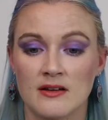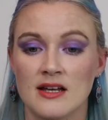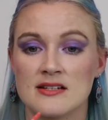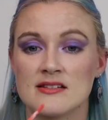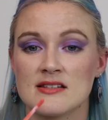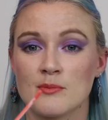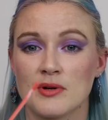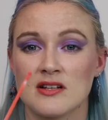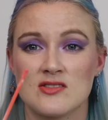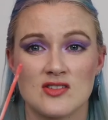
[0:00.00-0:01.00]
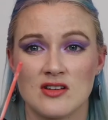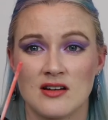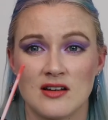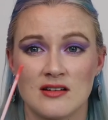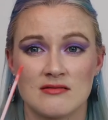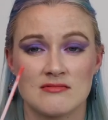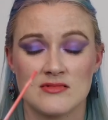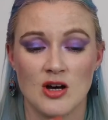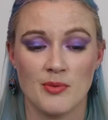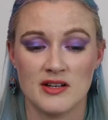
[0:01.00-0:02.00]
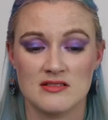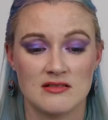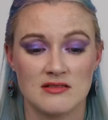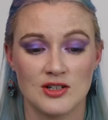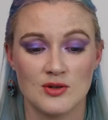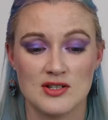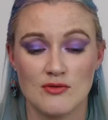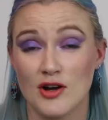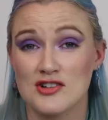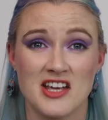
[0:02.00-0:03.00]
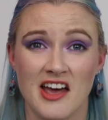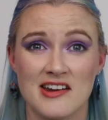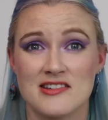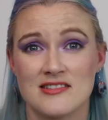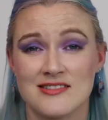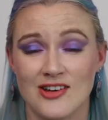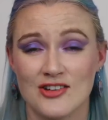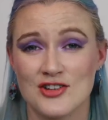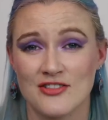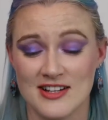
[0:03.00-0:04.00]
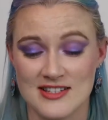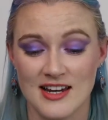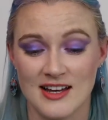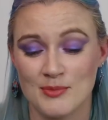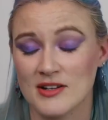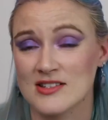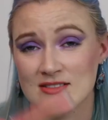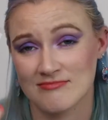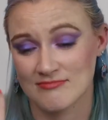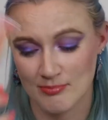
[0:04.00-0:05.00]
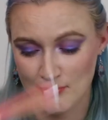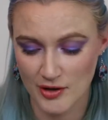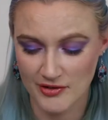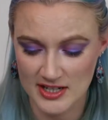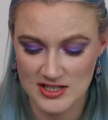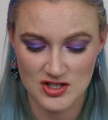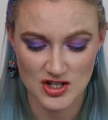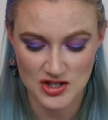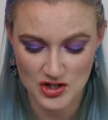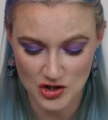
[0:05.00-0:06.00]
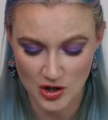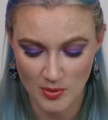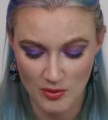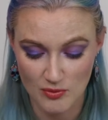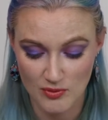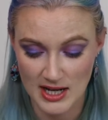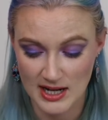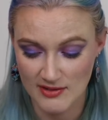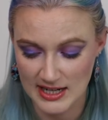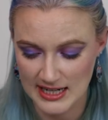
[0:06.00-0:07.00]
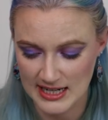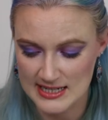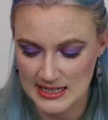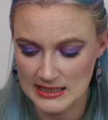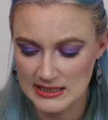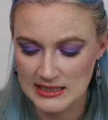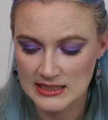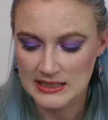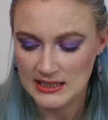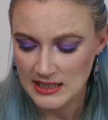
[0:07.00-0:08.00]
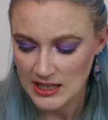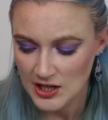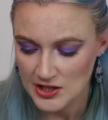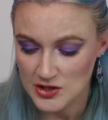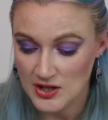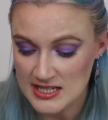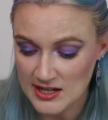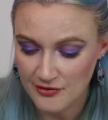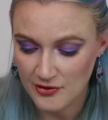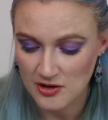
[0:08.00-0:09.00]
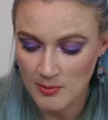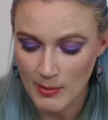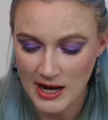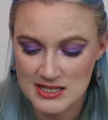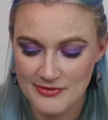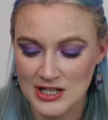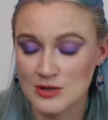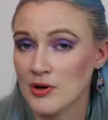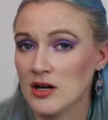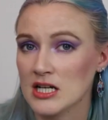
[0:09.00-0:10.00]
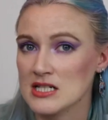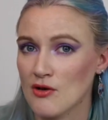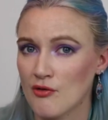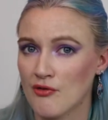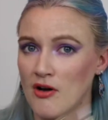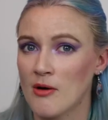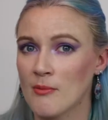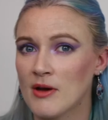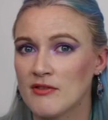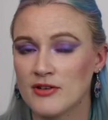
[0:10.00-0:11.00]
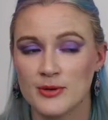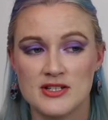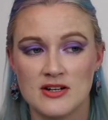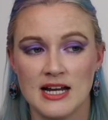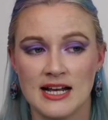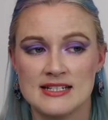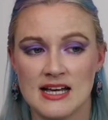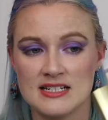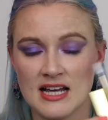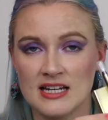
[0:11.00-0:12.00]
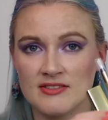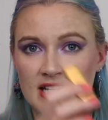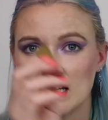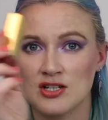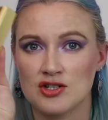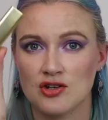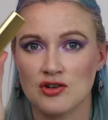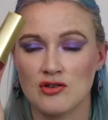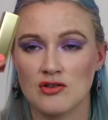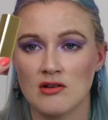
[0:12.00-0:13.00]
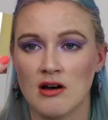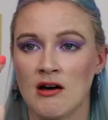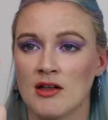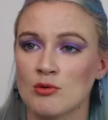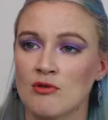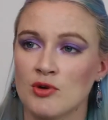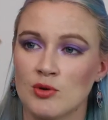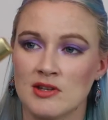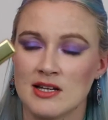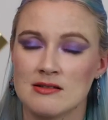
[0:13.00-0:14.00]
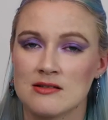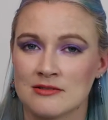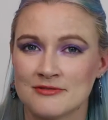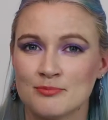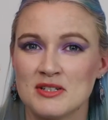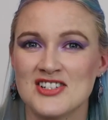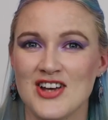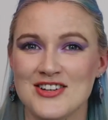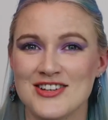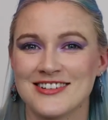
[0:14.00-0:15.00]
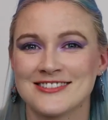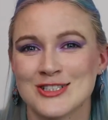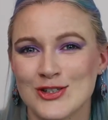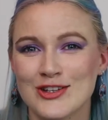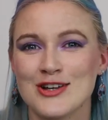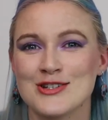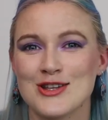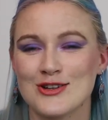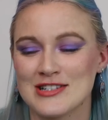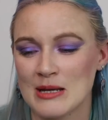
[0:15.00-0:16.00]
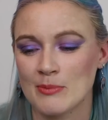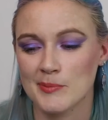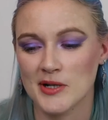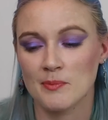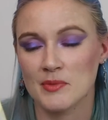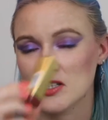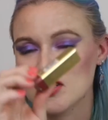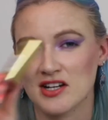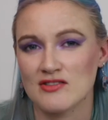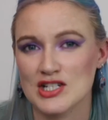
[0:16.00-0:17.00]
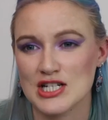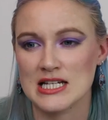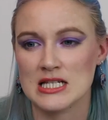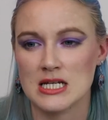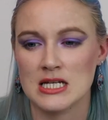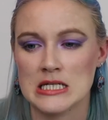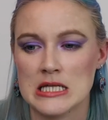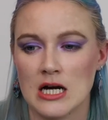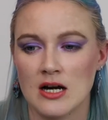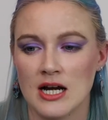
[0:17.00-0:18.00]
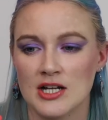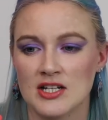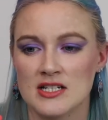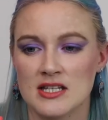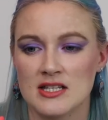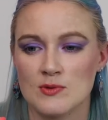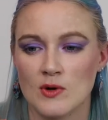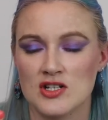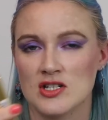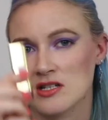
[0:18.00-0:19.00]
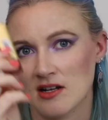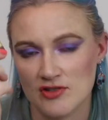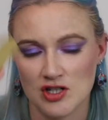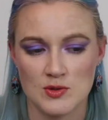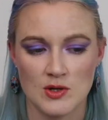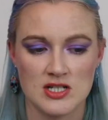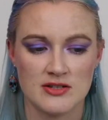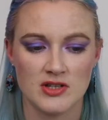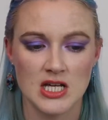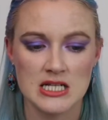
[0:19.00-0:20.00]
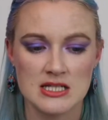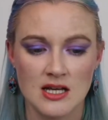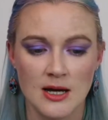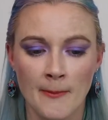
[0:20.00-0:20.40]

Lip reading: Nice and simple. It's just got a top end. You know, it's a roundy end. It's not too fancy like, but it's perfect. Does the job really, really nicely. So that's it for the Max Factor products from Influencer. Like I said, I'll leave a link to the review on these. Be gentle, 2013 people, but the general gist is there, and you can see the swatches, and I've done swatches for this.